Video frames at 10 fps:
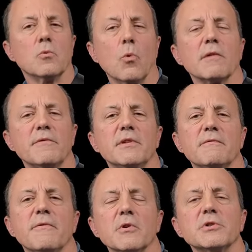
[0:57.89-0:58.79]
one of the
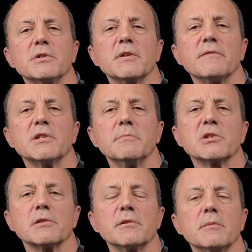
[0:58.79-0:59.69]
versions of this
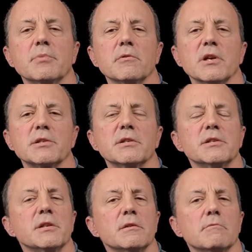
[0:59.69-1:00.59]
Mixolydian progression
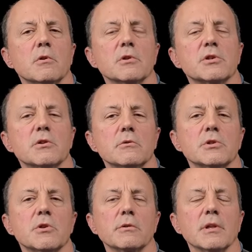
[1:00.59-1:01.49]
is in the Rolling Stones
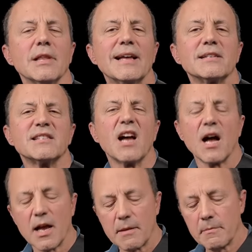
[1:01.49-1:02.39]
song The Last
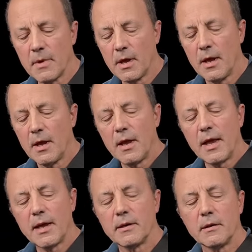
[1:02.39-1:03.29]
Time,
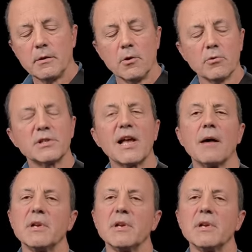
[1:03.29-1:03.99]
and notice how